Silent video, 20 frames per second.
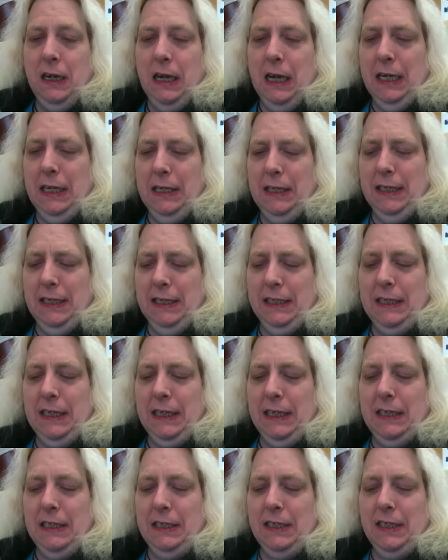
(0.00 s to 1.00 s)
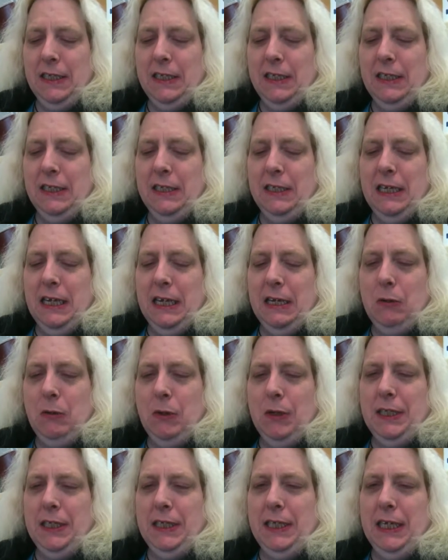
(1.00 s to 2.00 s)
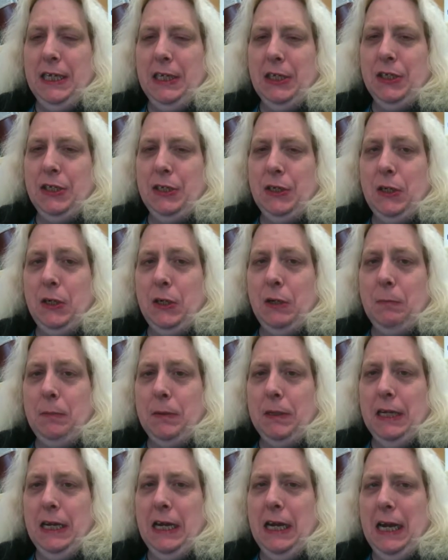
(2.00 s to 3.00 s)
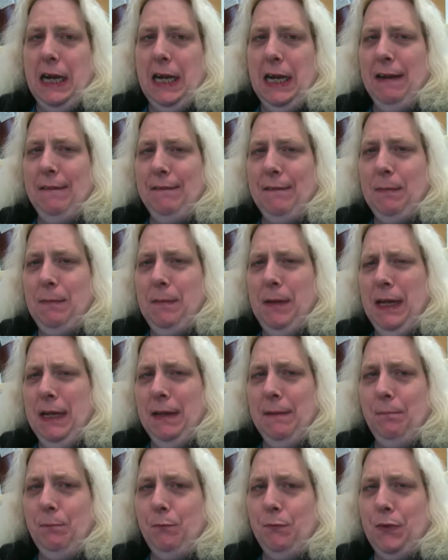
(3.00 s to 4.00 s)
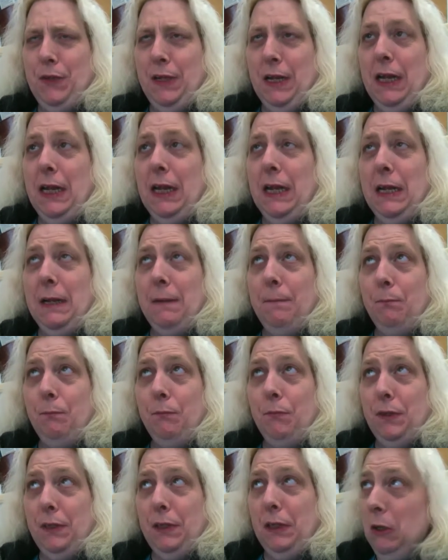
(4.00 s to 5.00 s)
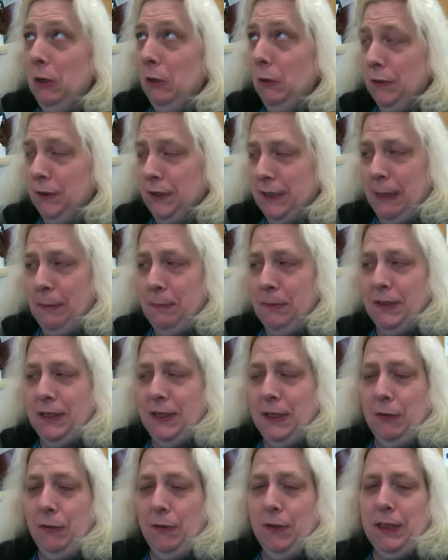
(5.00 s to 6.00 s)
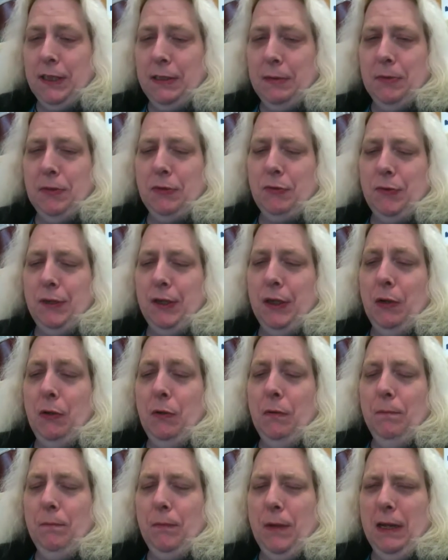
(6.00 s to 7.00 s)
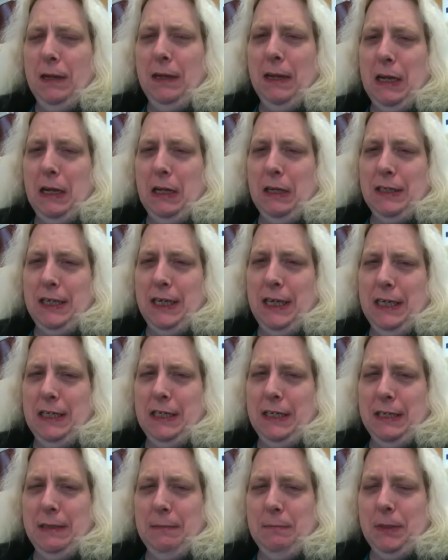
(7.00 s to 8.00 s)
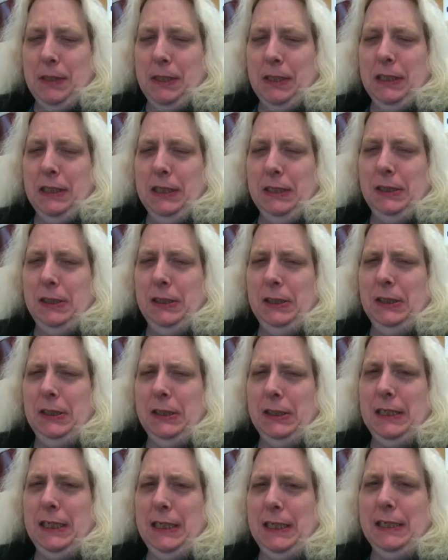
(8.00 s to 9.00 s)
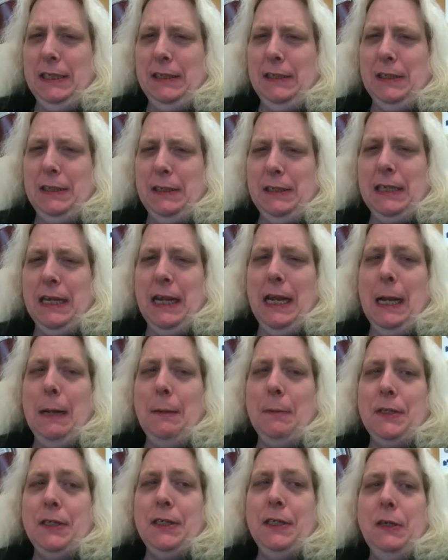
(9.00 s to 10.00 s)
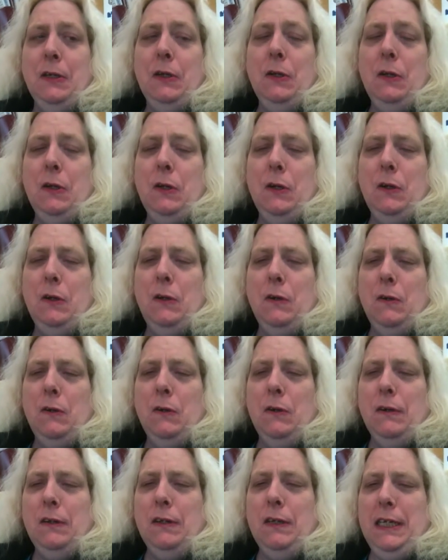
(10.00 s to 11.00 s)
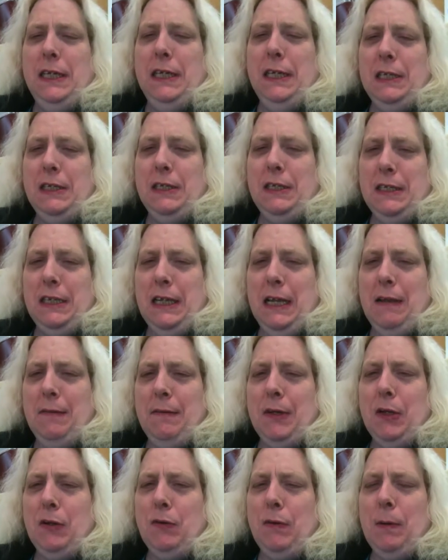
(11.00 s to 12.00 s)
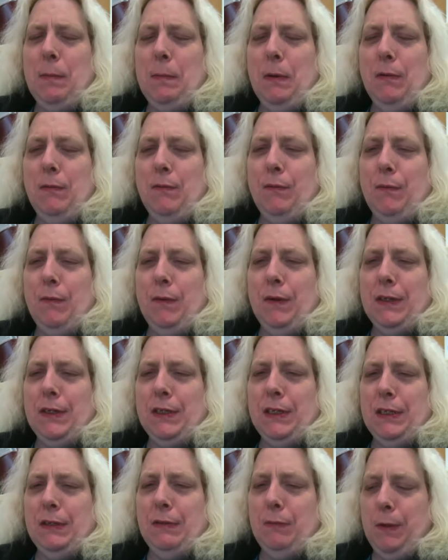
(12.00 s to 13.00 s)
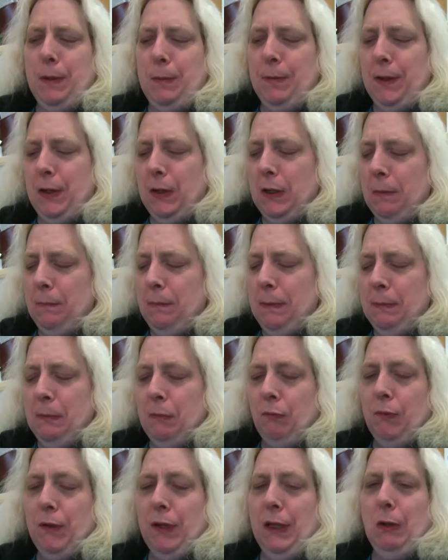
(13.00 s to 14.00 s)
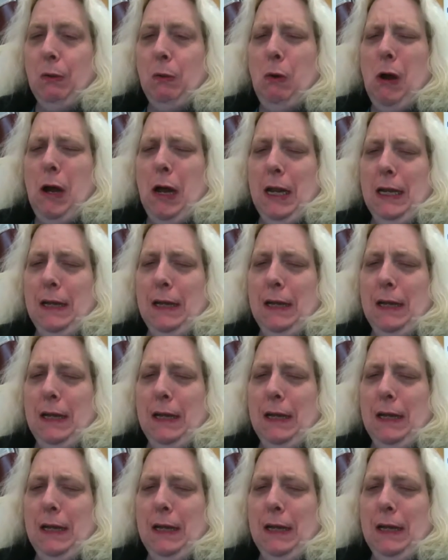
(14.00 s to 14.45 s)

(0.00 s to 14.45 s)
I think that's not quite the answer, but I have to admit that, you know, cyber terrorism is real. I'm not going to say it isn't, but just think sometimes he doesn't have a grip of what the American people really want.